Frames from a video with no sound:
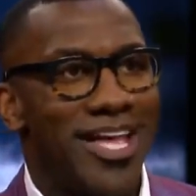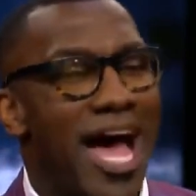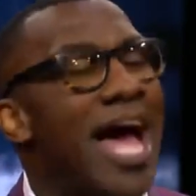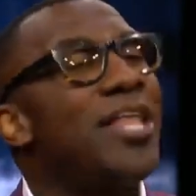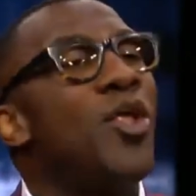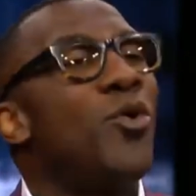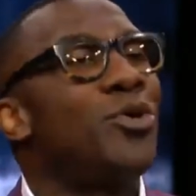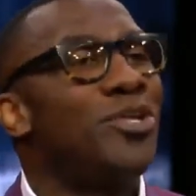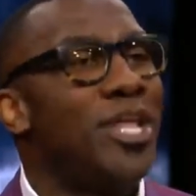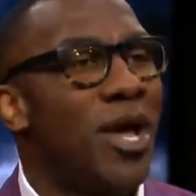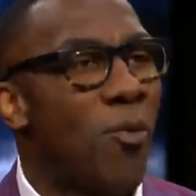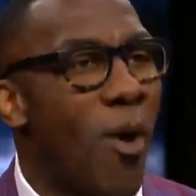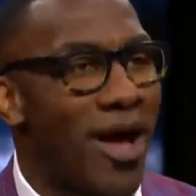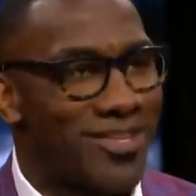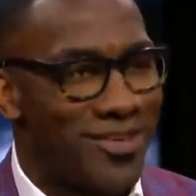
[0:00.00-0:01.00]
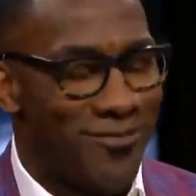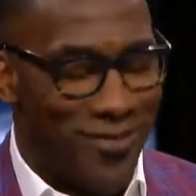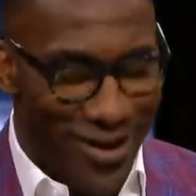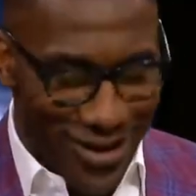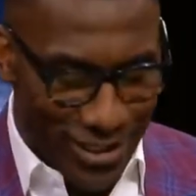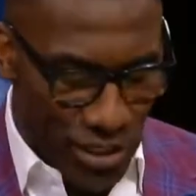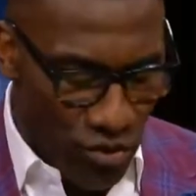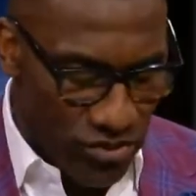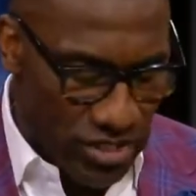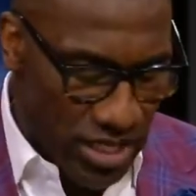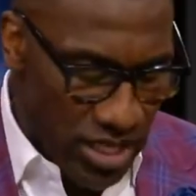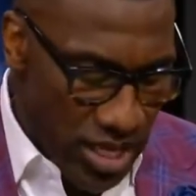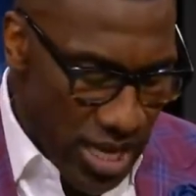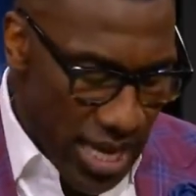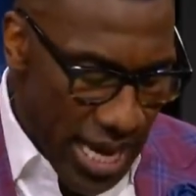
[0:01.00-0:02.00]
I know you did watch it very closely.
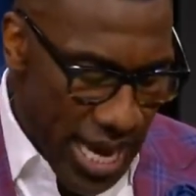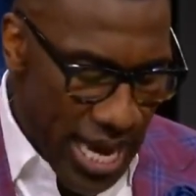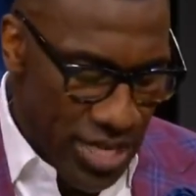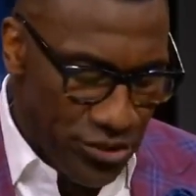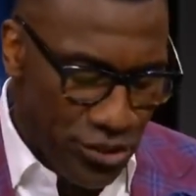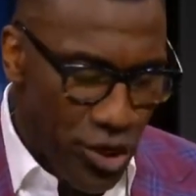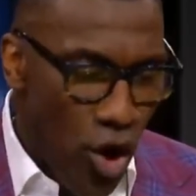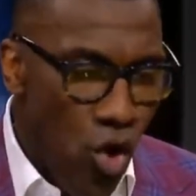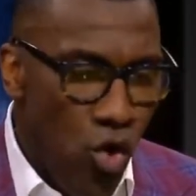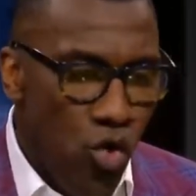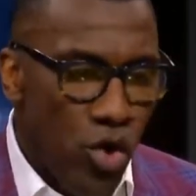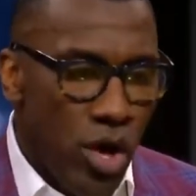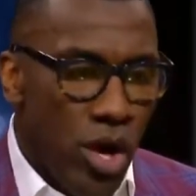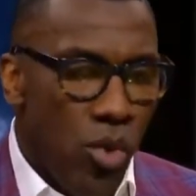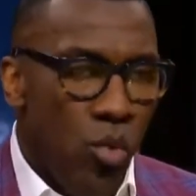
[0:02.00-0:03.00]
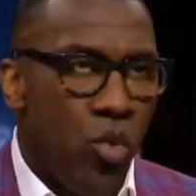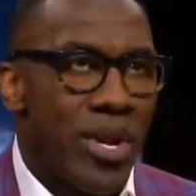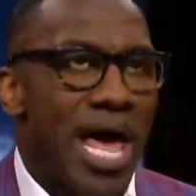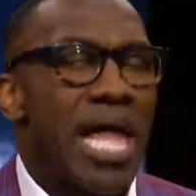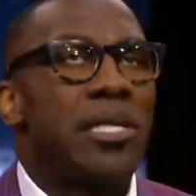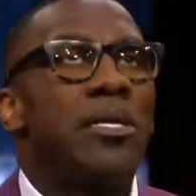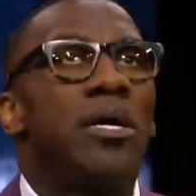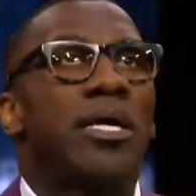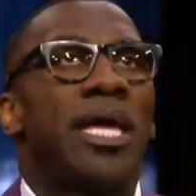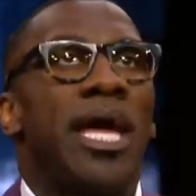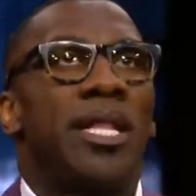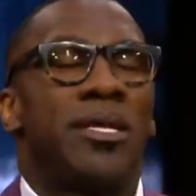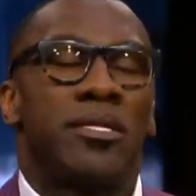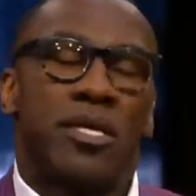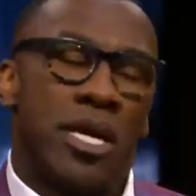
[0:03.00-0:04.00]
And so, when I look
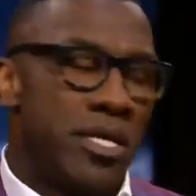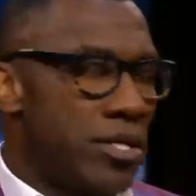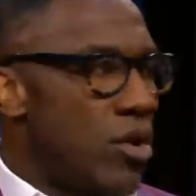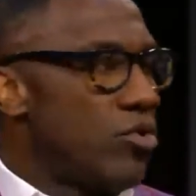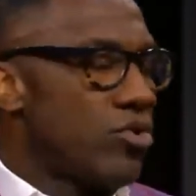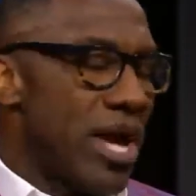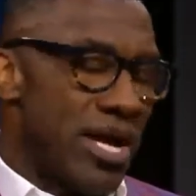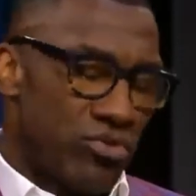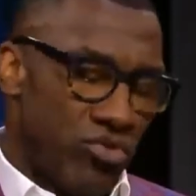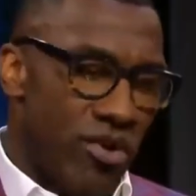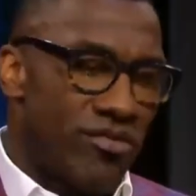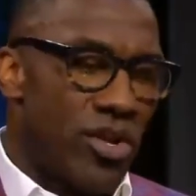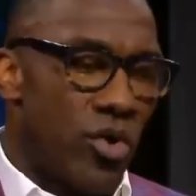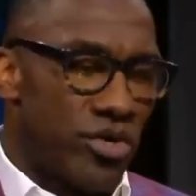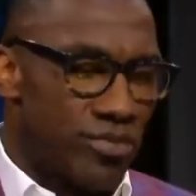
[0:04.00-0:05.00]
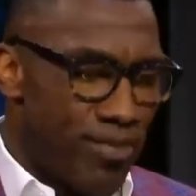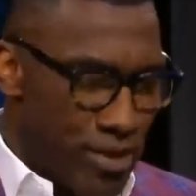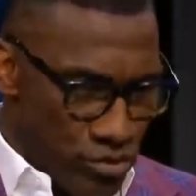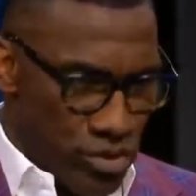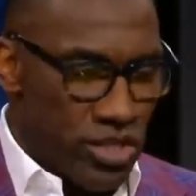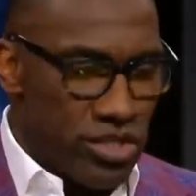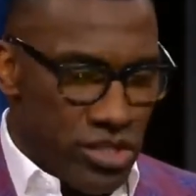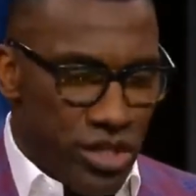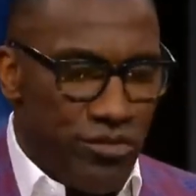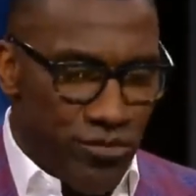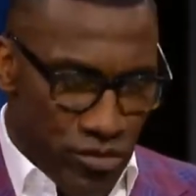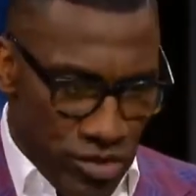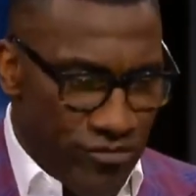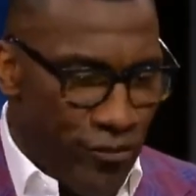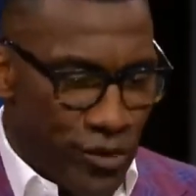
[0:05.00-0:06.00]
at it, and don't count Trevor Lawrence, but just
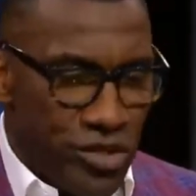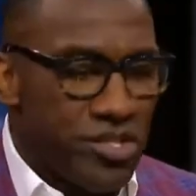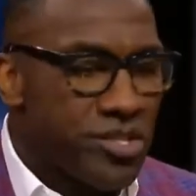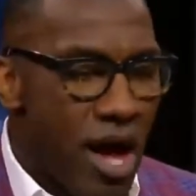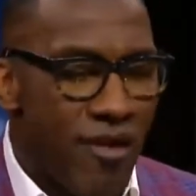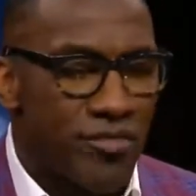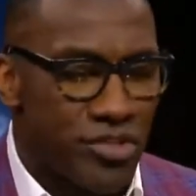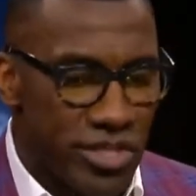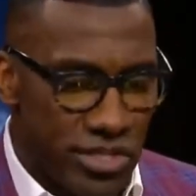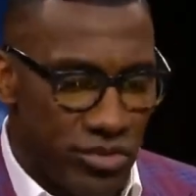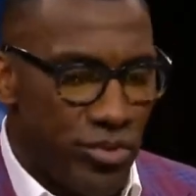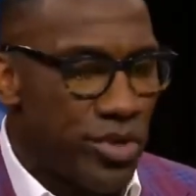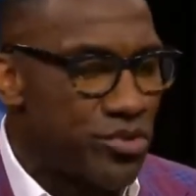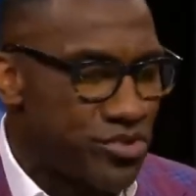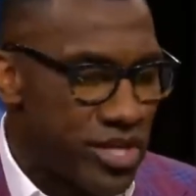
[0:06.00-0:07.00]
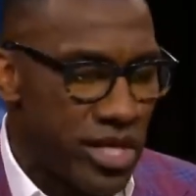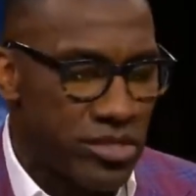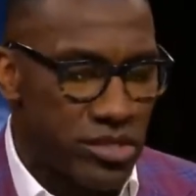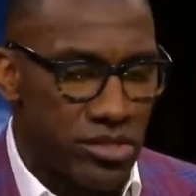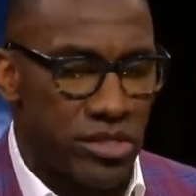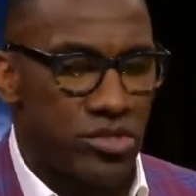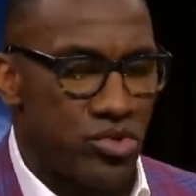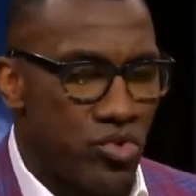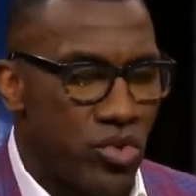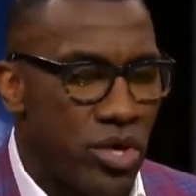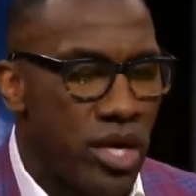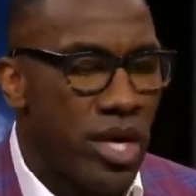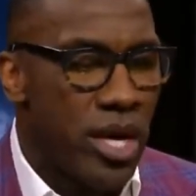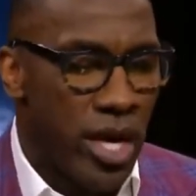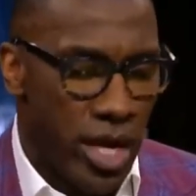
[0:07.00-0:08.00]
for this conversation, we're going to stick to Tua
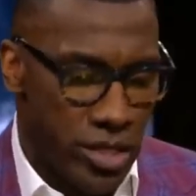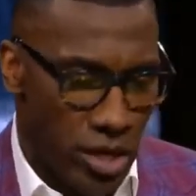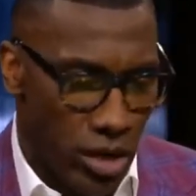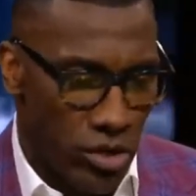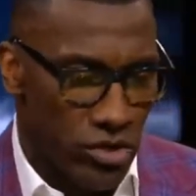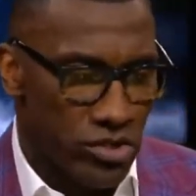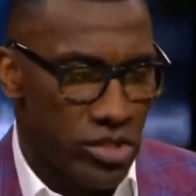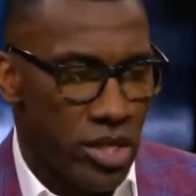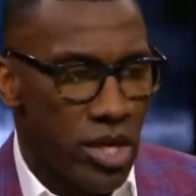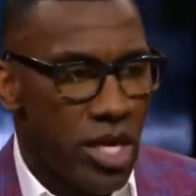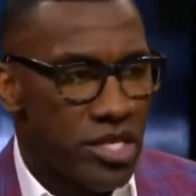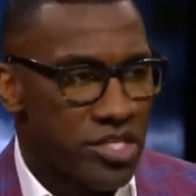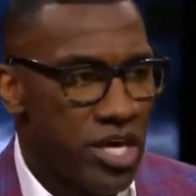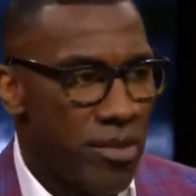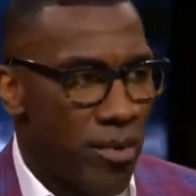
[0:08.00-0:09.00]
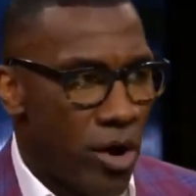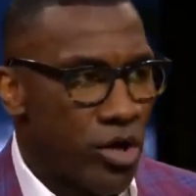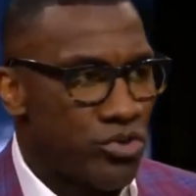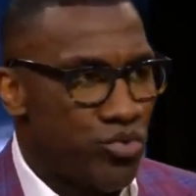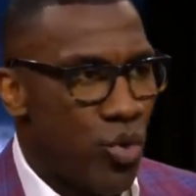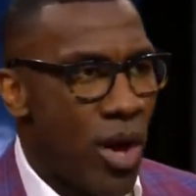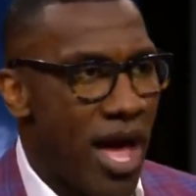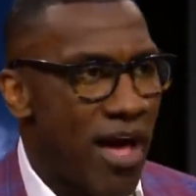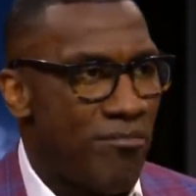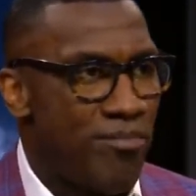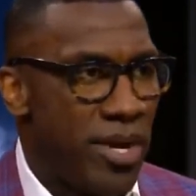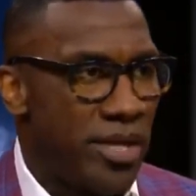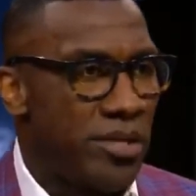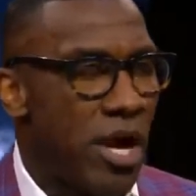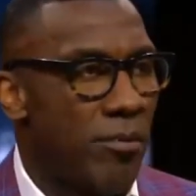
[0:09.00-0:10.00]
and Hurts. Skip, Hurts will have
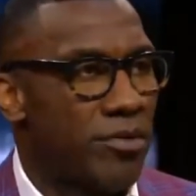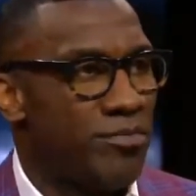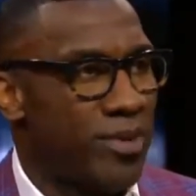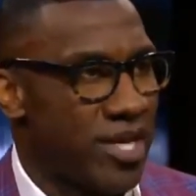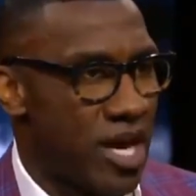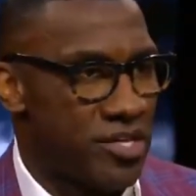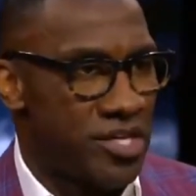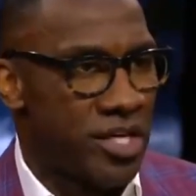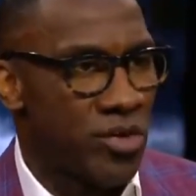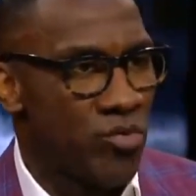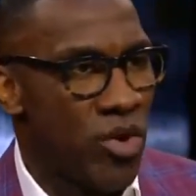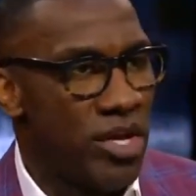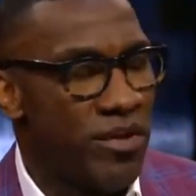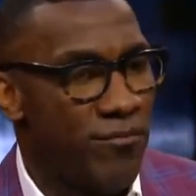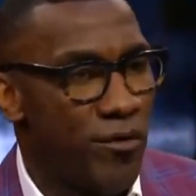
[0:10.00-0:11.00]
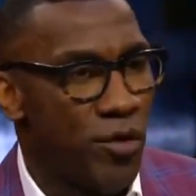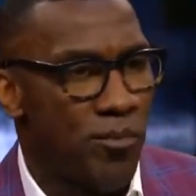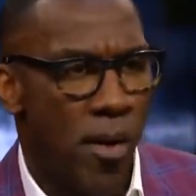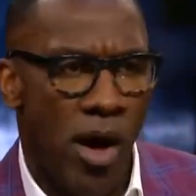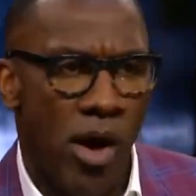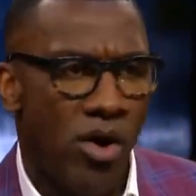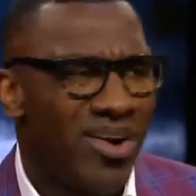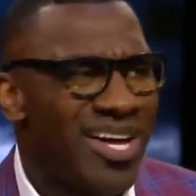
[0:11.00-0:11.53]
big numbers because he can run the football.